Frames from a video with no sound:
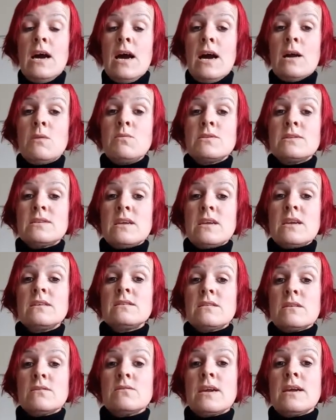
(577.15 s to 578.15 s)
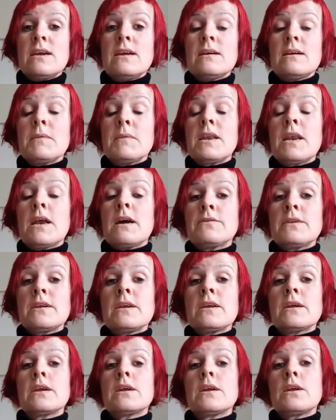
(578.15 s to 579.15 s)
I would say so, yeah. I mean, I
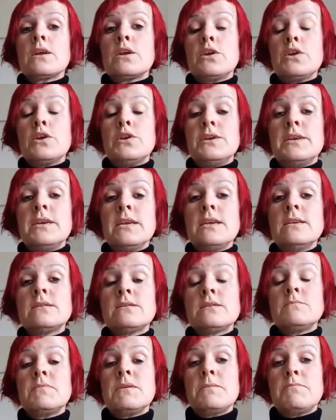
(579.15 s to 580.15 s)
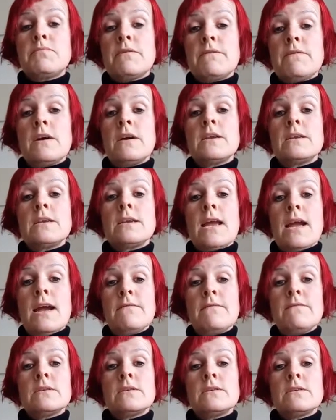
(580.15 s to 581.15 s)
think you need to be providing
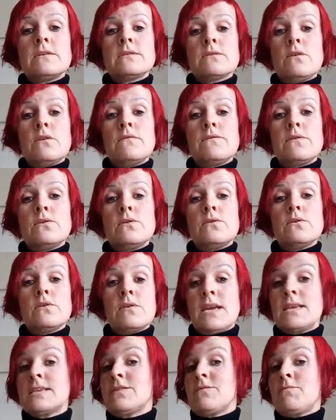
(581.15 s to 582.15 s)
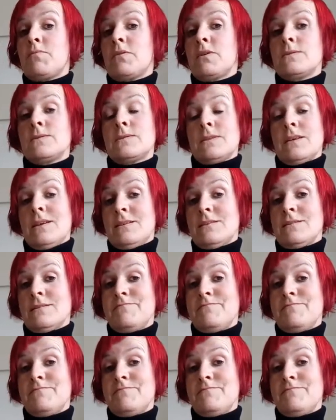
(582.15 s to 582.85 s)
evidence of your creative process.